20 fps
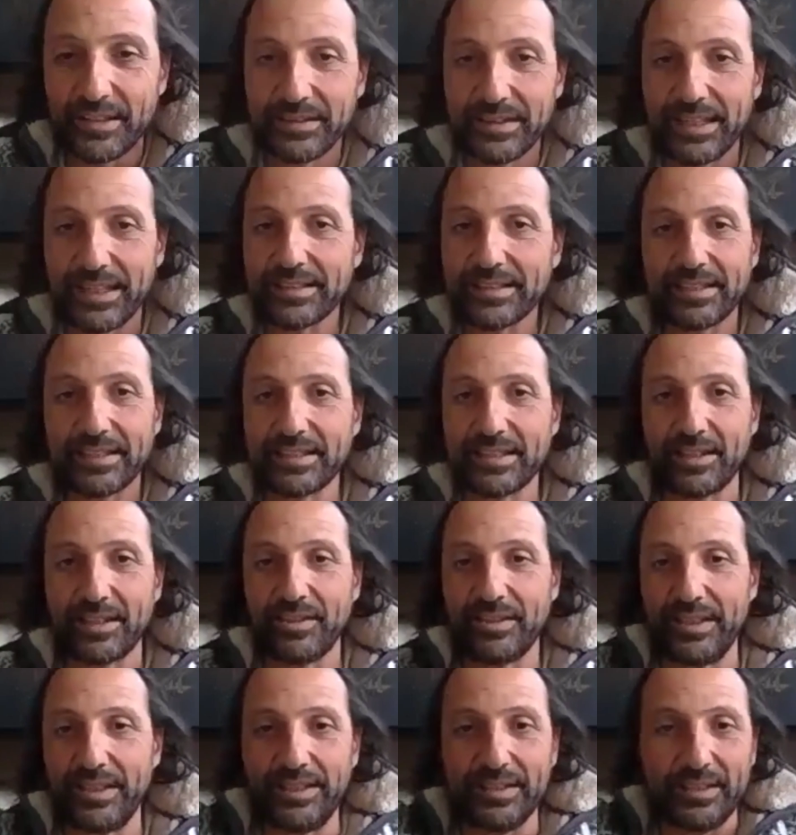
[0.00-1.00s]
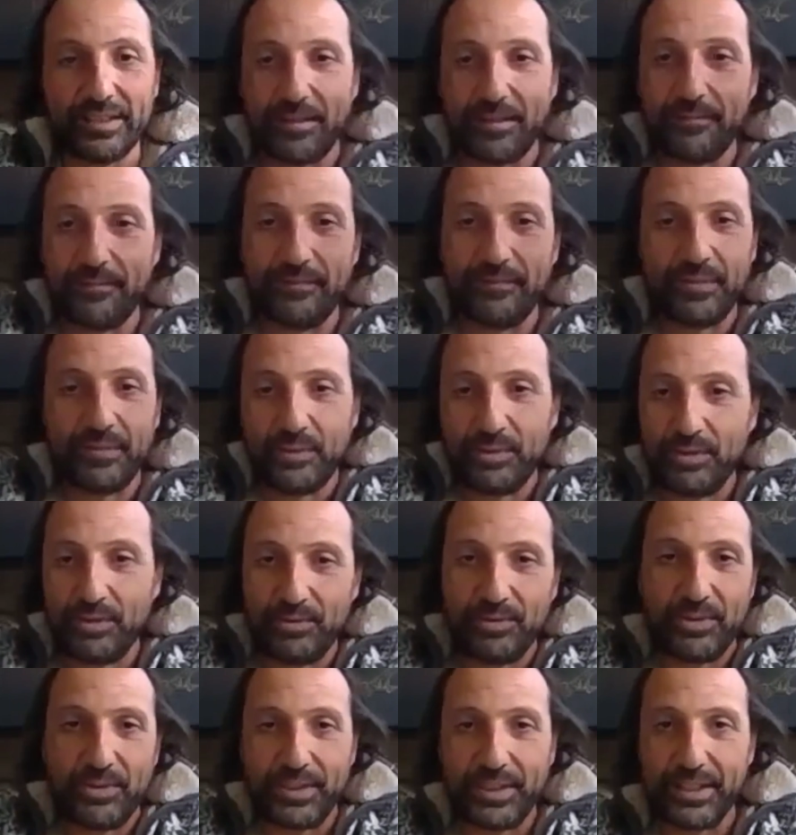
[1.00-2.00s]
necessarily some
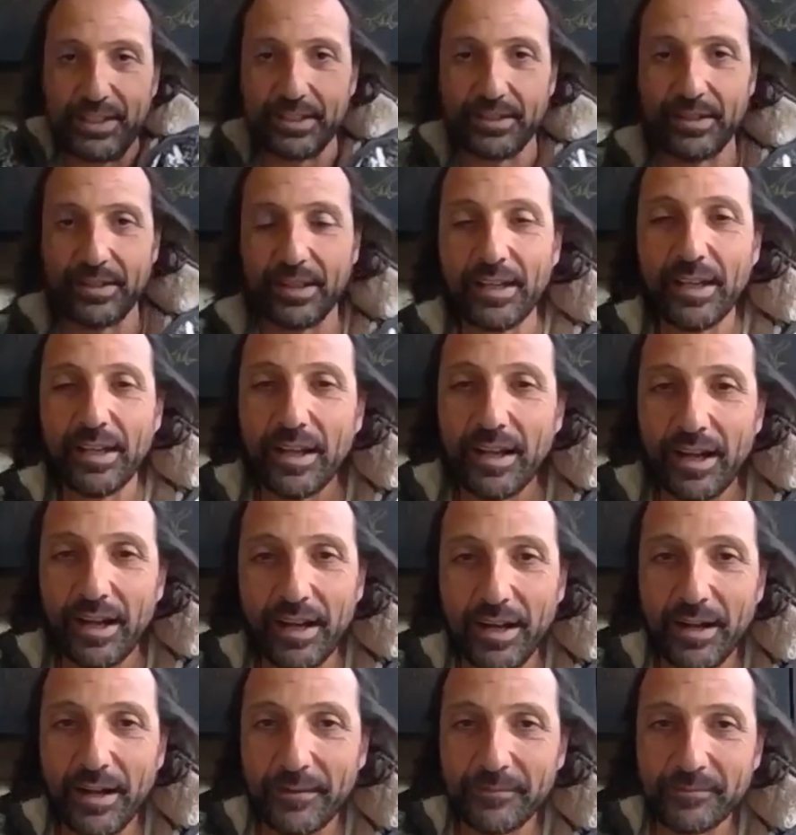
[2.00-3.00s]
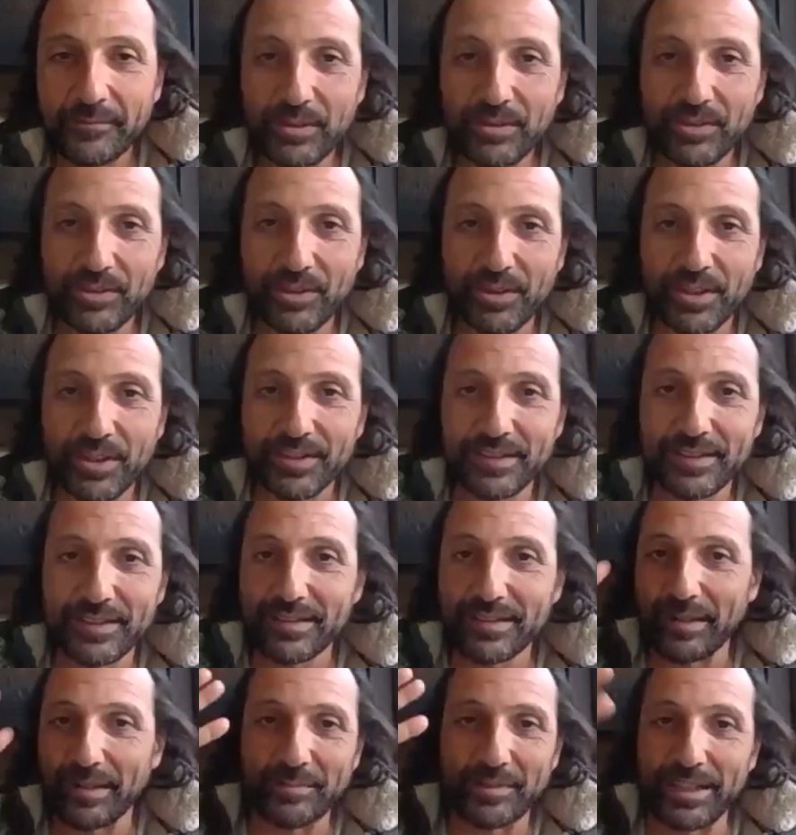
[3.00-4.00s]
voodoo thing, um, you know, and
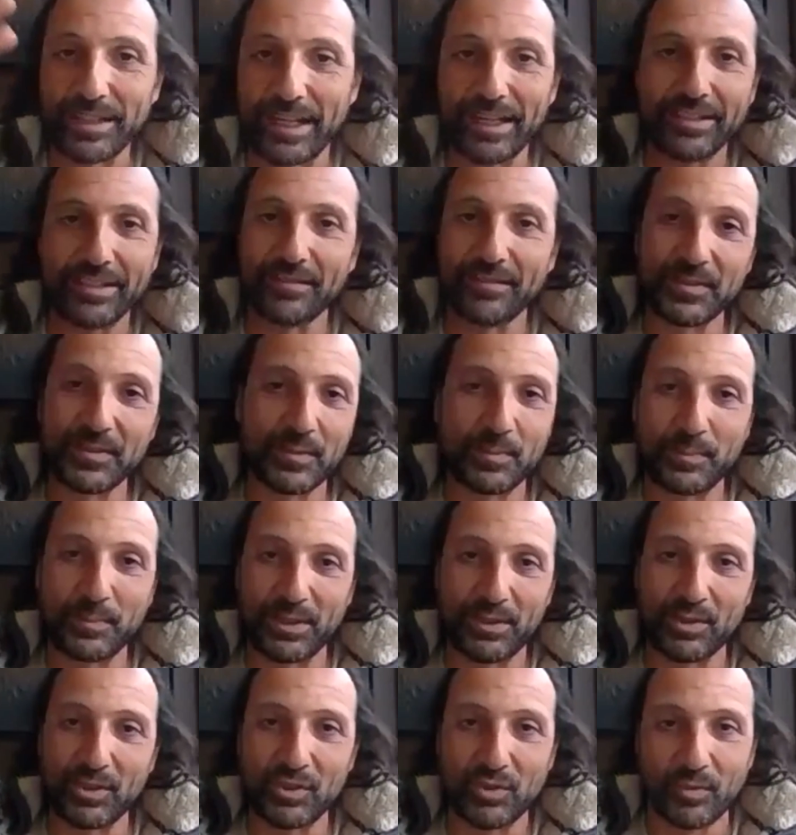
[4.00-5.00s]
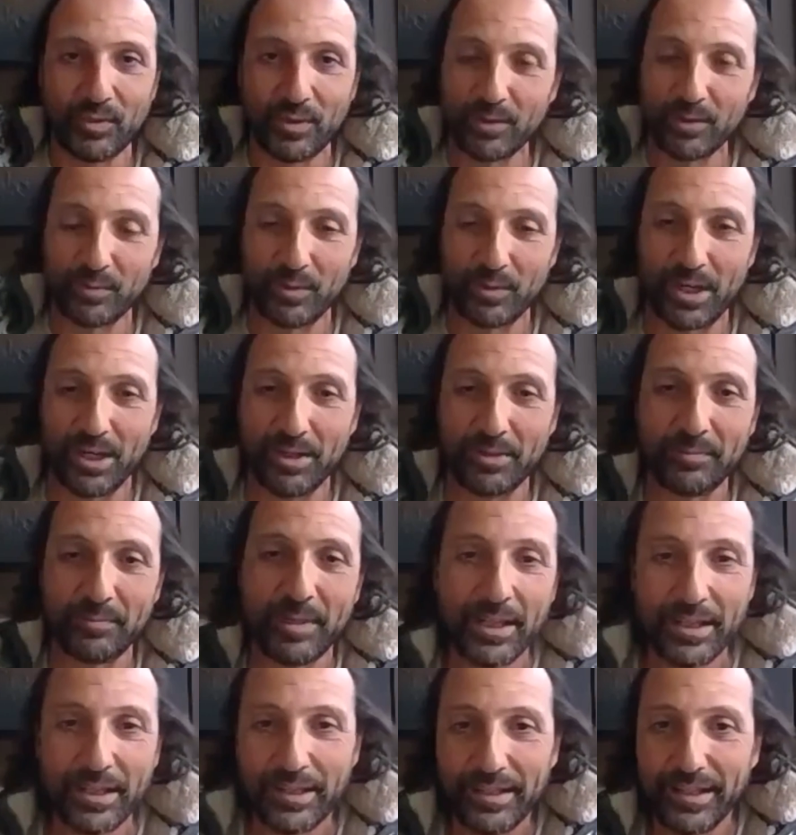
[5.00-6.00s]
some kind of spiritual realm.
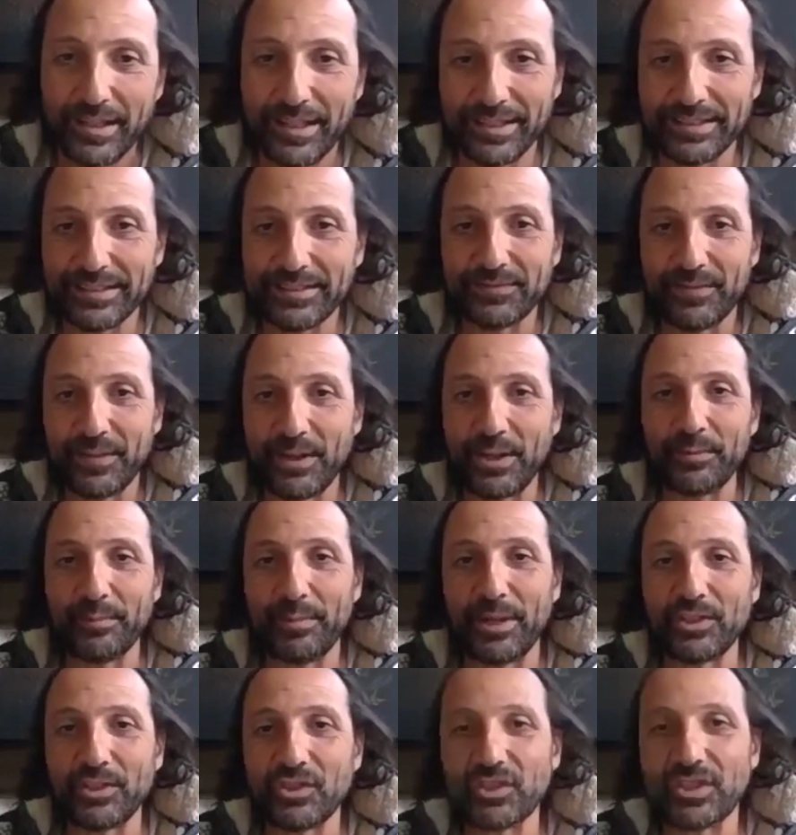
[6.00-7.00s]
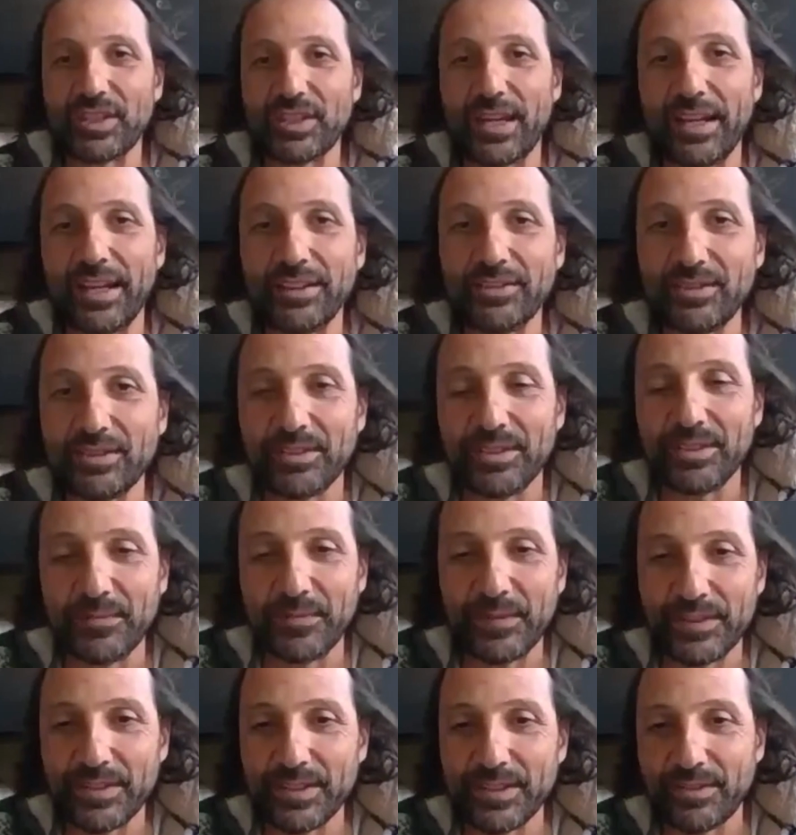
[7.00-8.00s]
It's very much tied to the
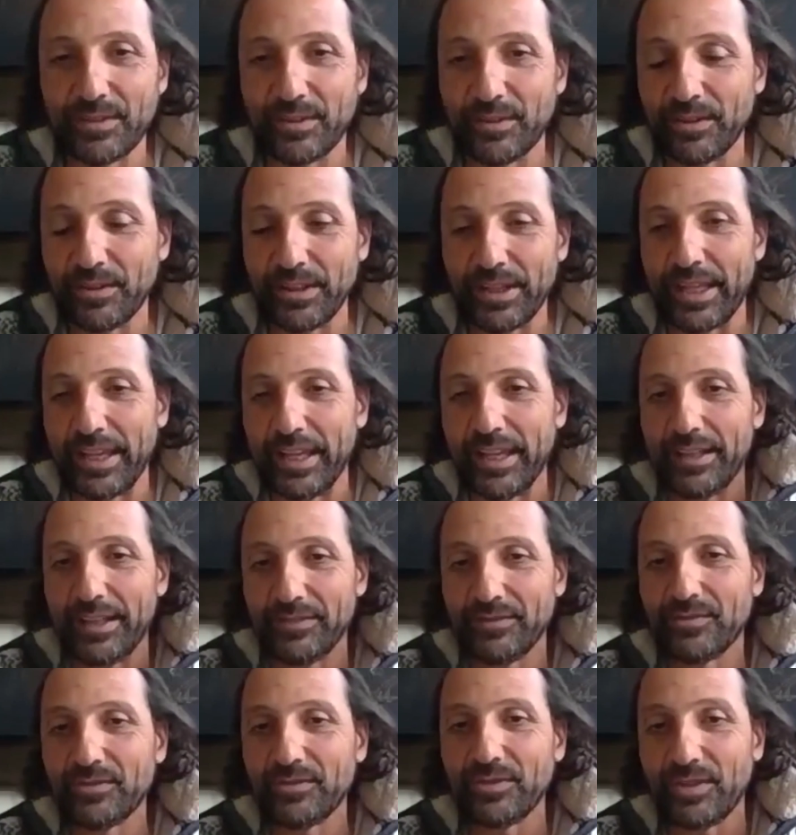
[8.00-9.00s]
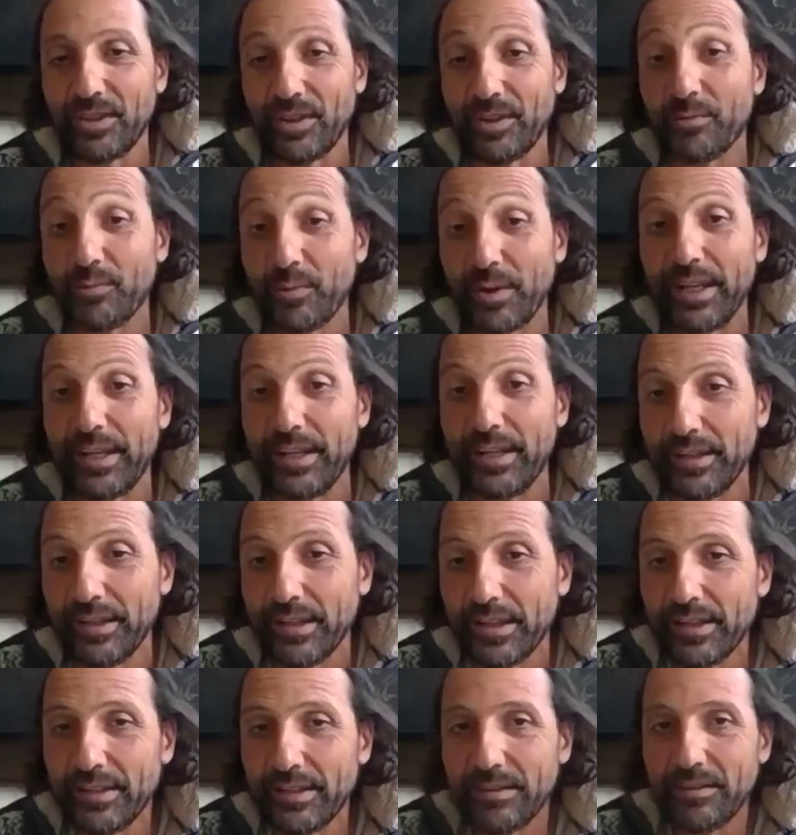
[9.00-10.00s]
physical and to the
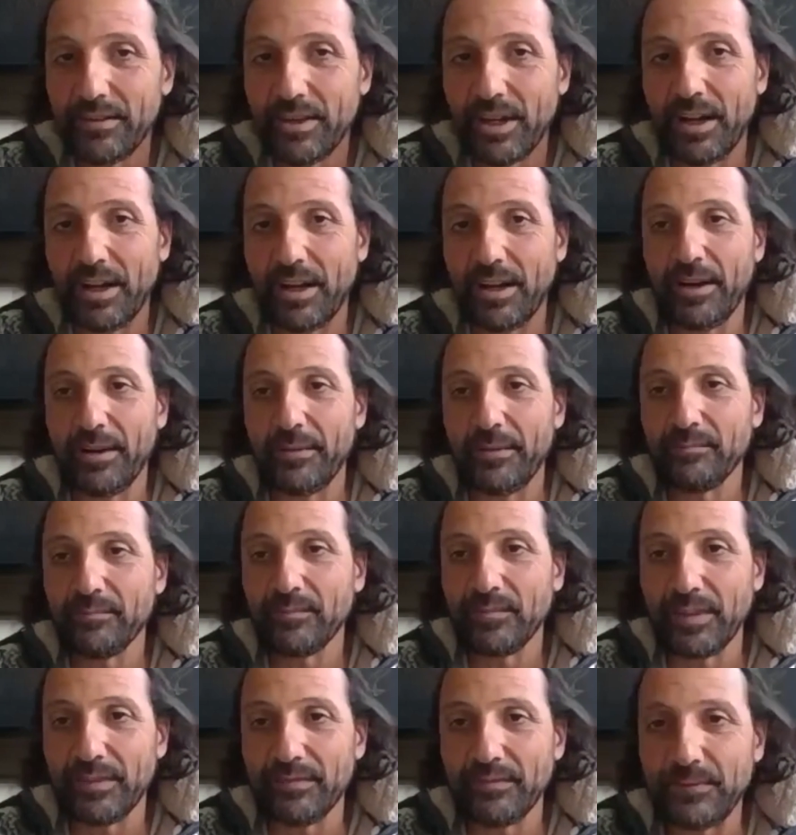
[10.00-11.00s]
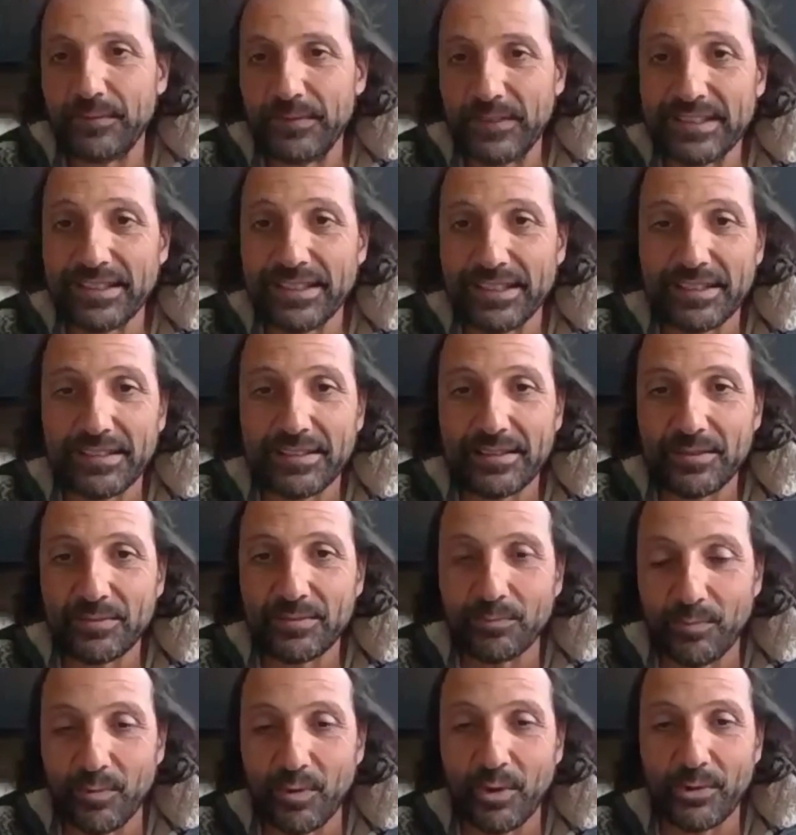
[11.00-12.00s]
way um,
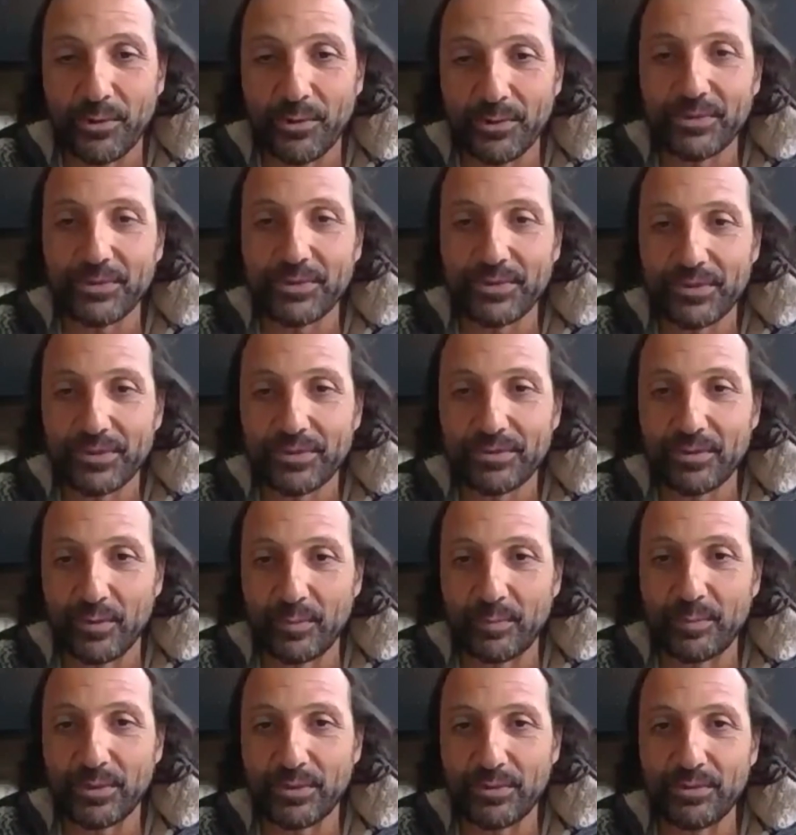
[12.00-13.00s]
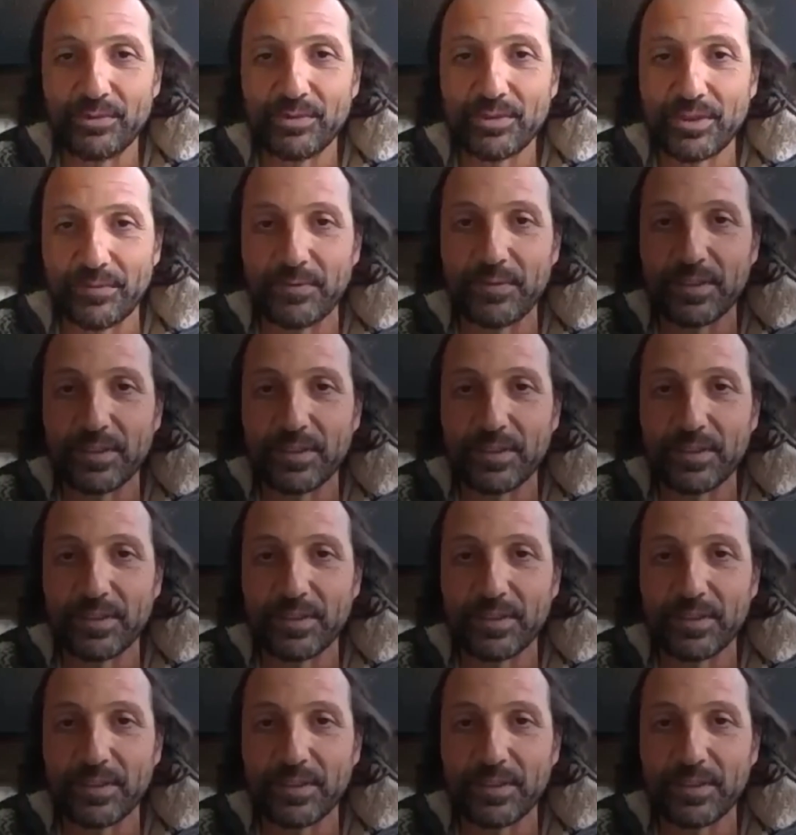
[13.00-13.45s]
physics works to produce the